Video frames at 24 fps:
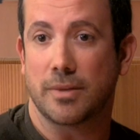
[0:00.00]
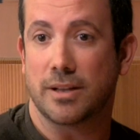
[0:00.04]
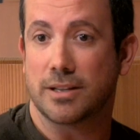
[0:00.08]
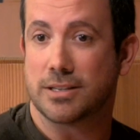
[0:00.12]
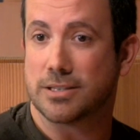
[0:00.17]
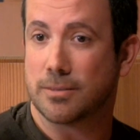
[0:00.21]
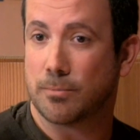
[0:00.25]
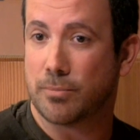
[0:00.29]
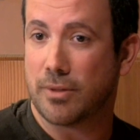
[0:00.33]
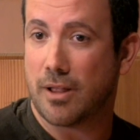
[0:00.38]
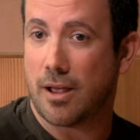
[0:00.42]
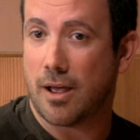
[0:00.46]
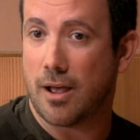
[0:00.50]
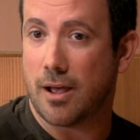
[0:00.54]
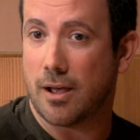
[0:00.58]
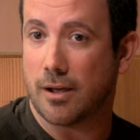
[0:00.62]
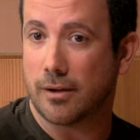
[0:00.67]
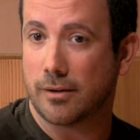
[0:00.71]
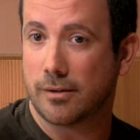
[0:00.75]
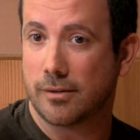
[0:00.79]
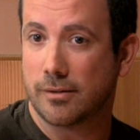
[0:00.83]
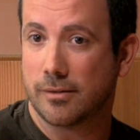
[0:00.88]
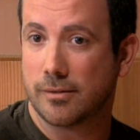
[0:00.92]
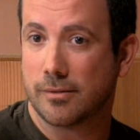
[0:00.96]
It's a
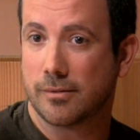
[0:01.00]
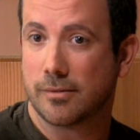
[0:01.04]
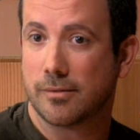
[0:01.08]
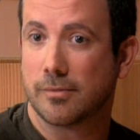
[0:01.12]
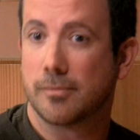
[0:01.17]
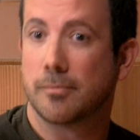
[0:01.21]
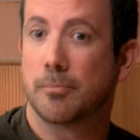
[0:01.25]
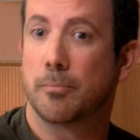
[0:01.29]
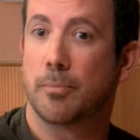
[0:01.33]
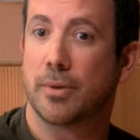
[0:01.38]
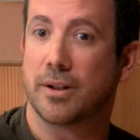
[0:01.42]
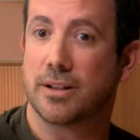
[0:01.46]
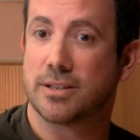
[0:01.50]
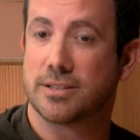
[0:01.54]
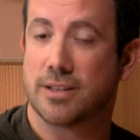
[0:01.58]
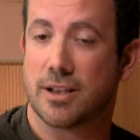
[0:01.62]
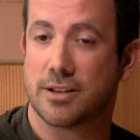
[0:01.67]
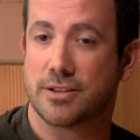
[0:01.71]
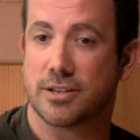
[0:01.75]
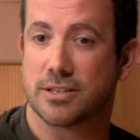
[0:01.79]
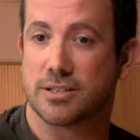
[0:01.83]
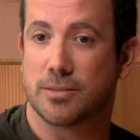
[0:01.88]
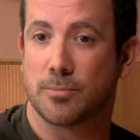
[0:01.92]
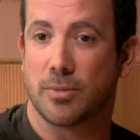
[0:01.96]
blog, but it's
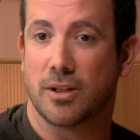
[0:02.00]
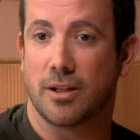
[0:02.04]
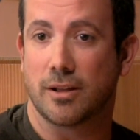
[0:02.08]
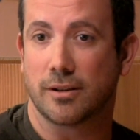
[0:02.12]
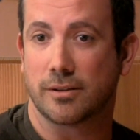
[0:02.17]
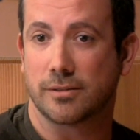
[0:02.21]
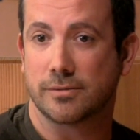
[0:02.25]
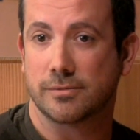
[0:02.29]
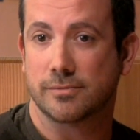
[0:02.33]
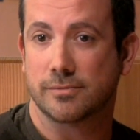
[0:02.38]
not just a blog.